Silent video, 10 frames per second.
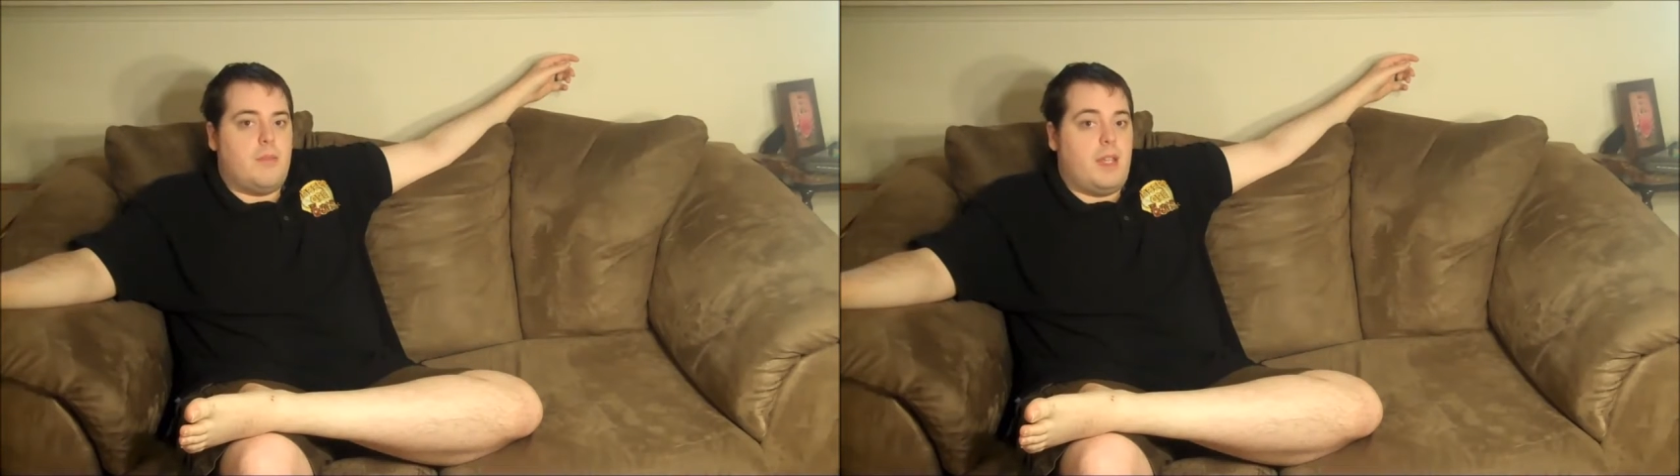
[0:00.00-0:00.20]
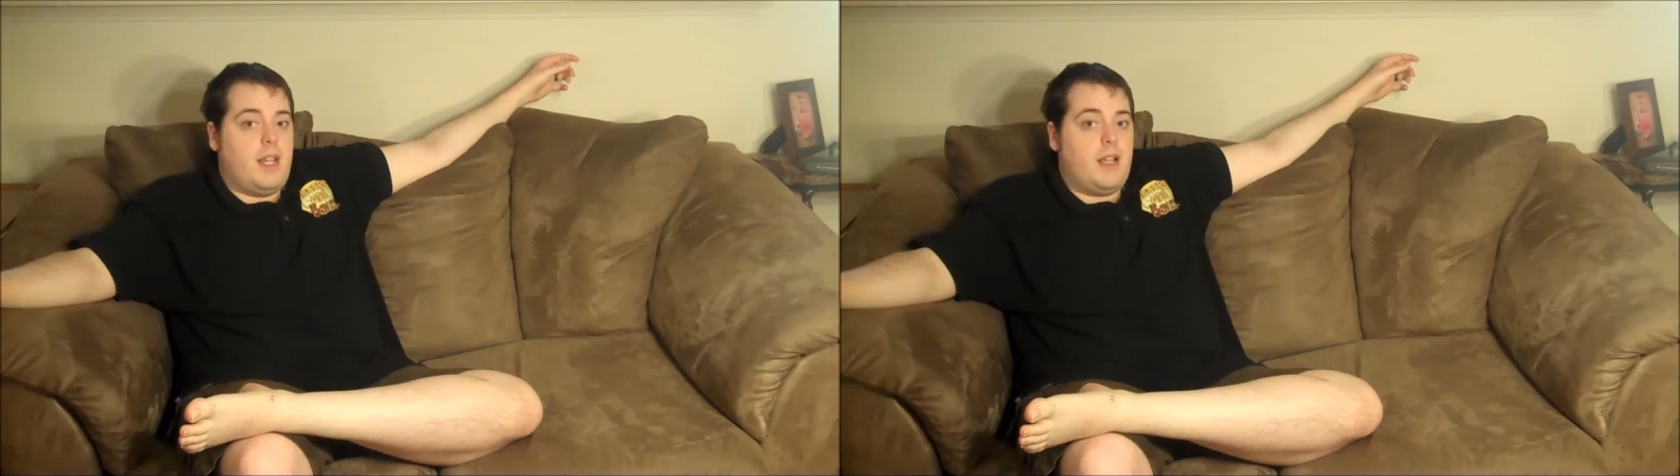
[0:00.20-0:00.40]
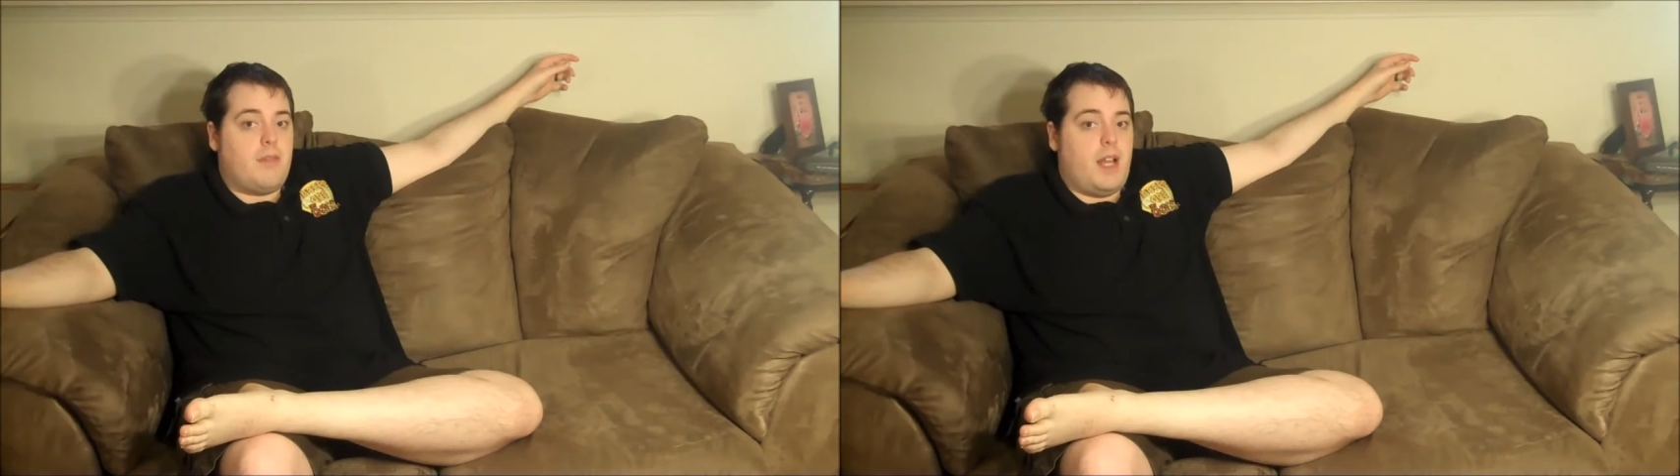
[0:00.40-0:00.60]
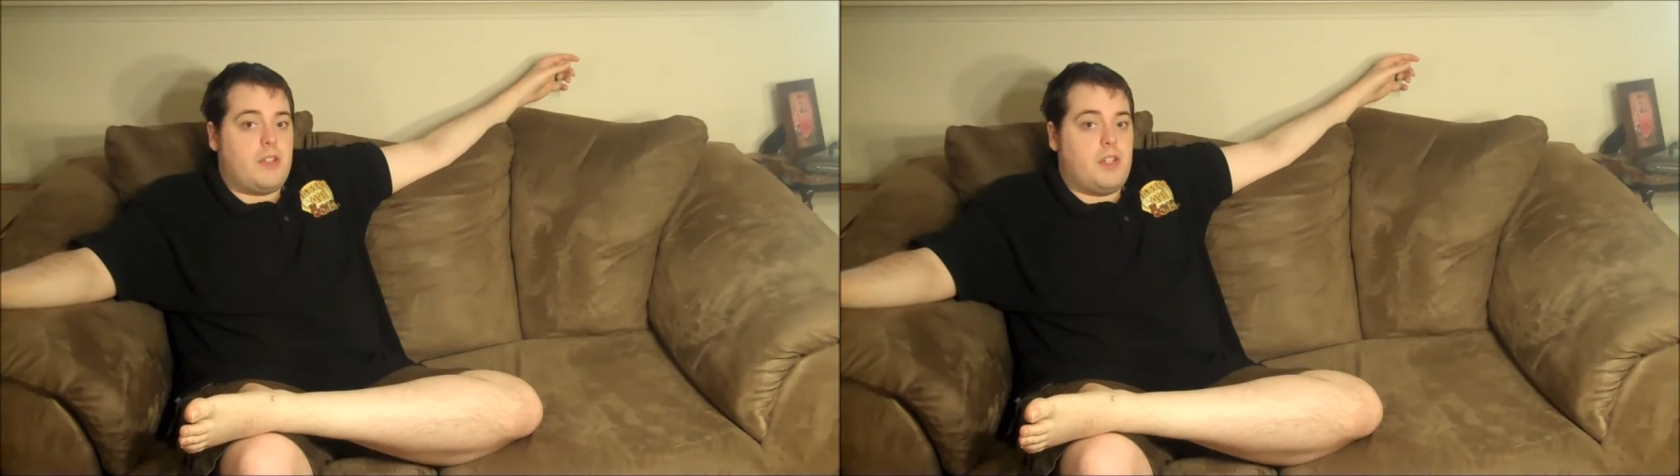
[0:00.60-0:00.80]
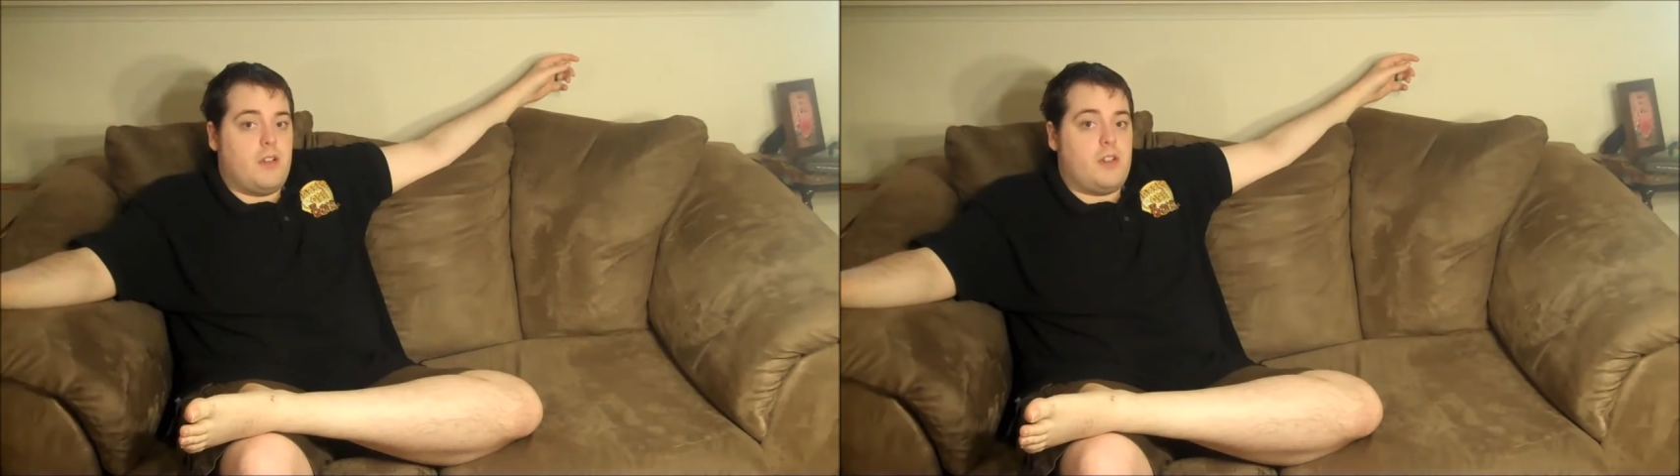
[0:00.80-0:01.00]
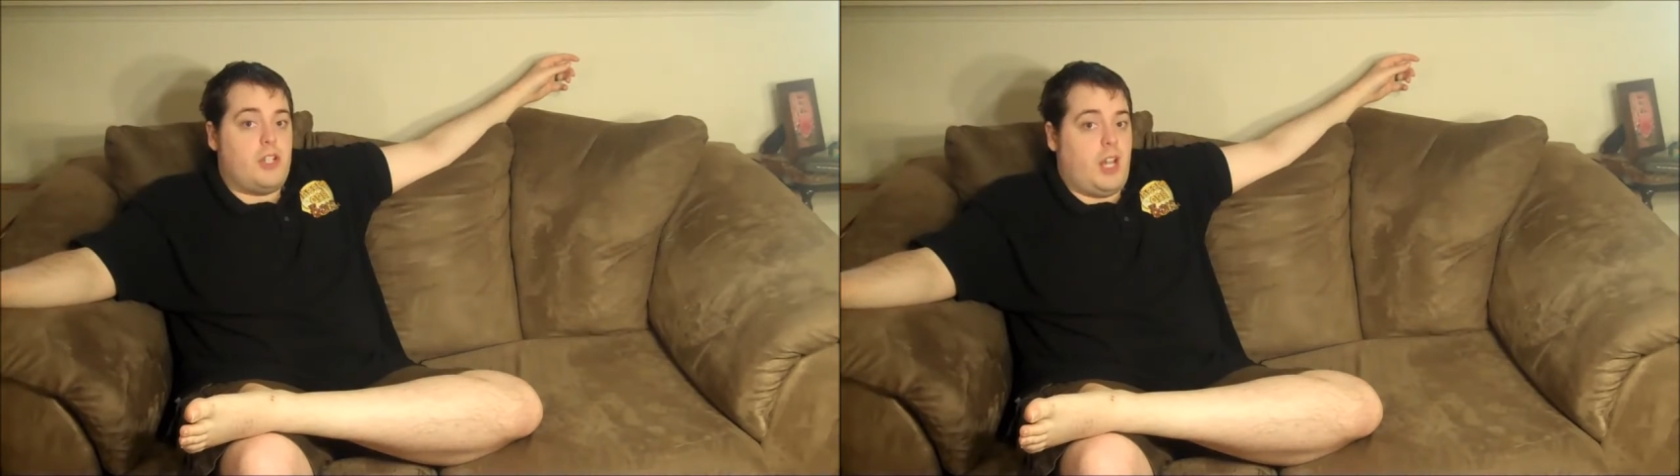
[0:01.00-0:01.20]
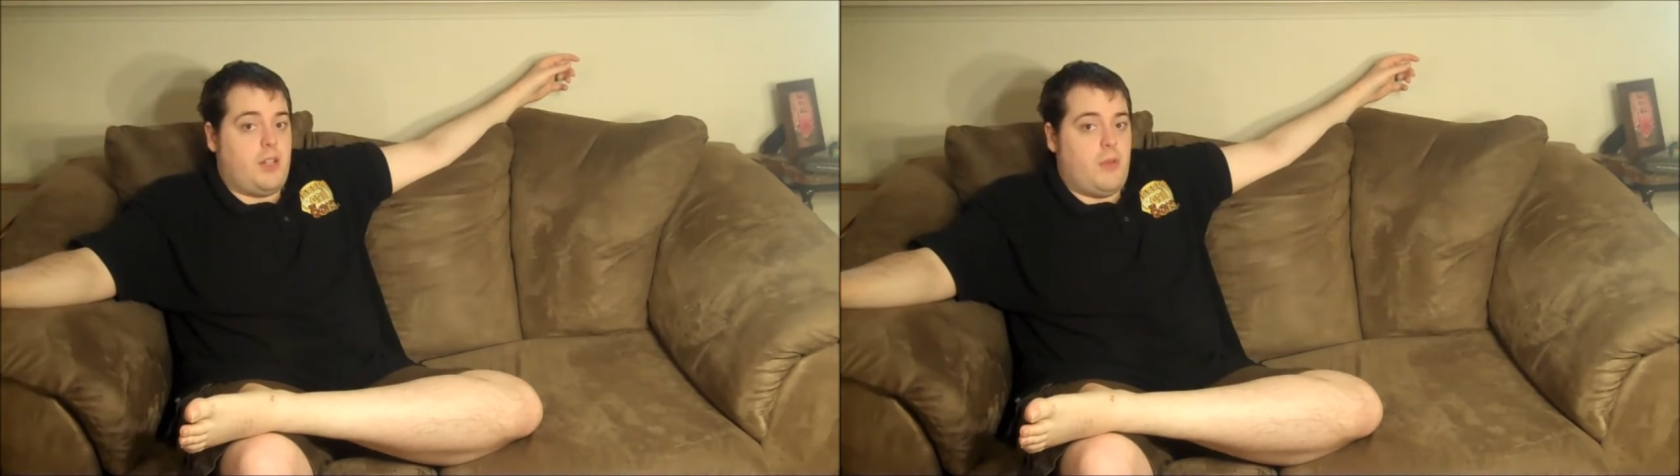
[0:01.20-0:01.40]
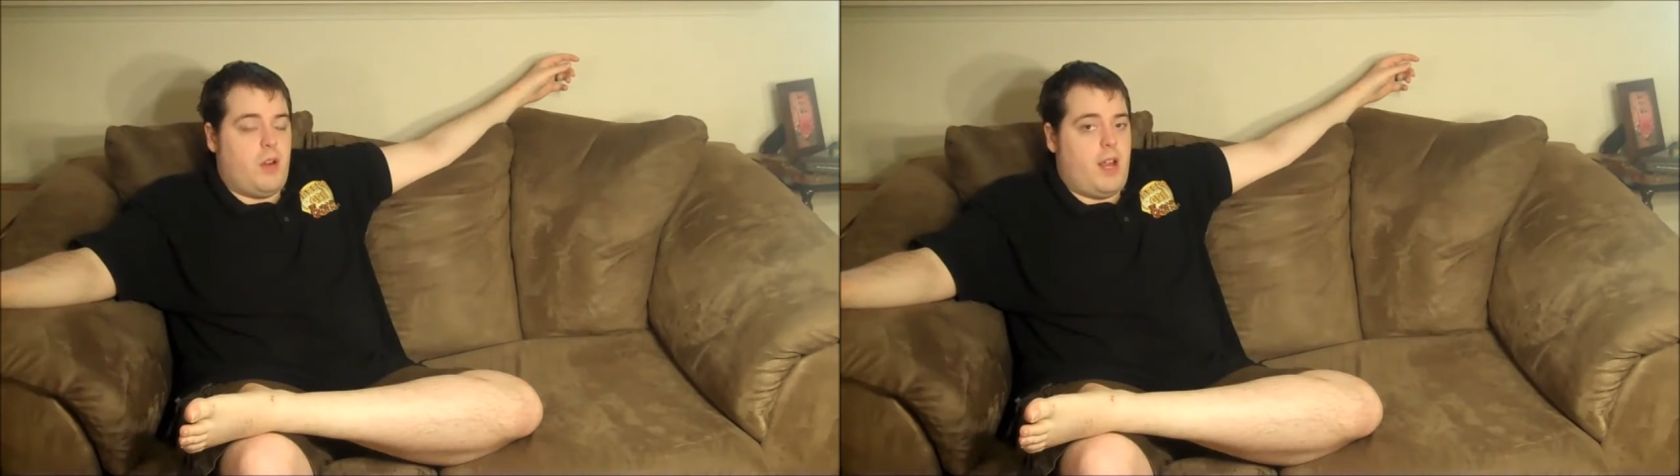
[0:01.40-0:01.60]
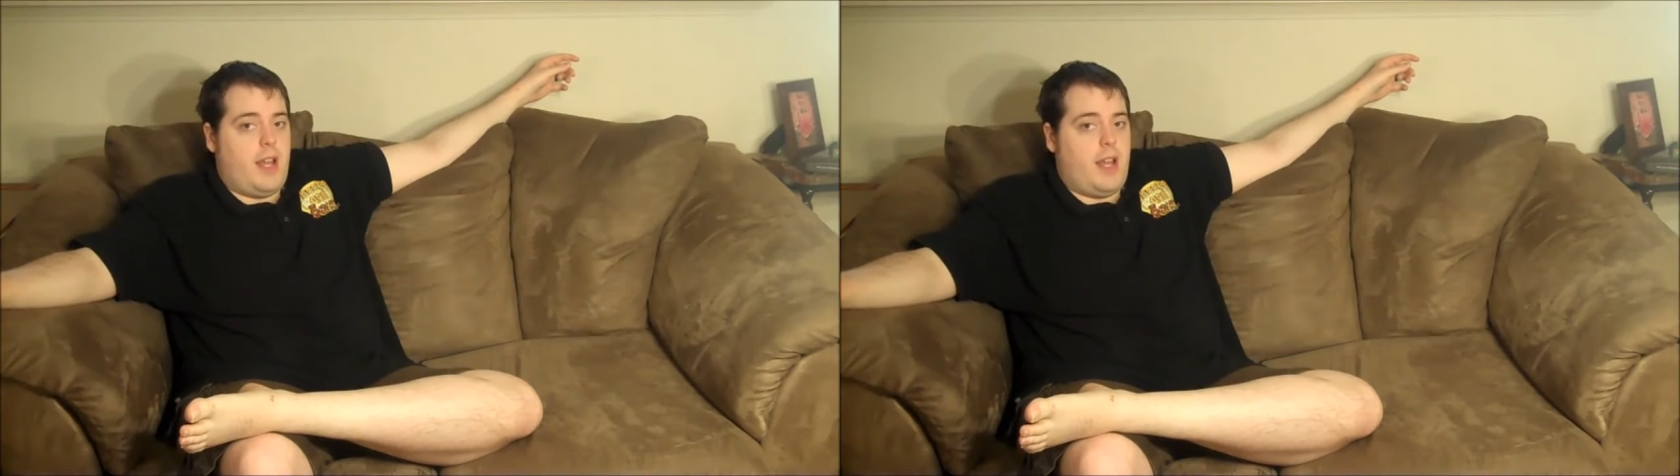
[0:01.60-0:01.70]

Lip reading: the beginning of last year in January,